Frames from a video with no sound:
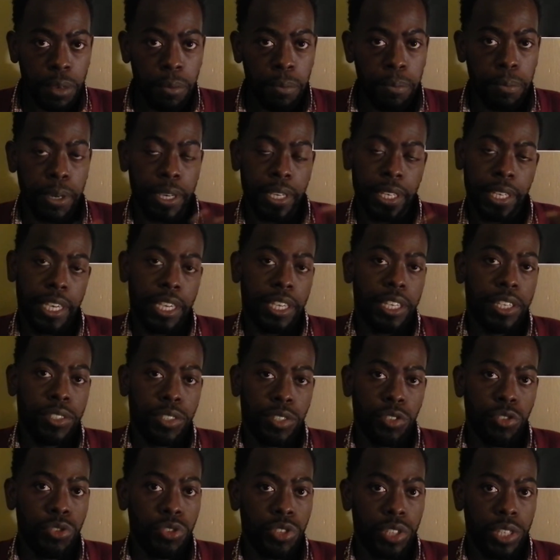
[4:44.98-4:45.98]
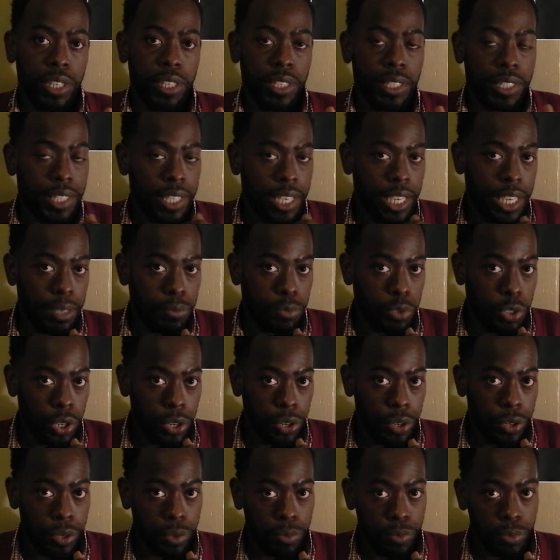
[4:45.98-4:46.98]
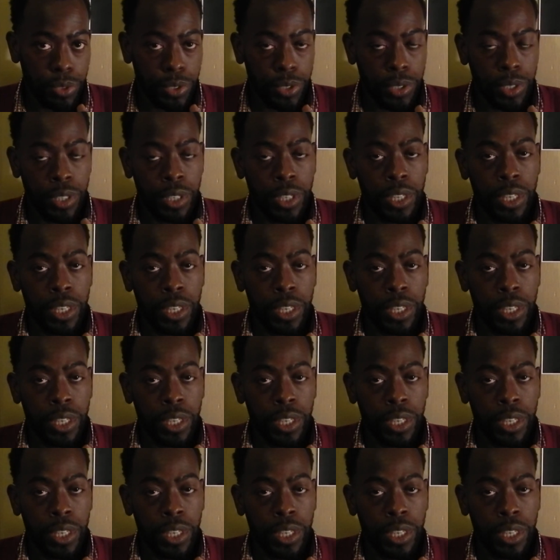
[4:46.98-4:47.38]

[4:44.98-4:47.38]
But yeah, it's usually the same terms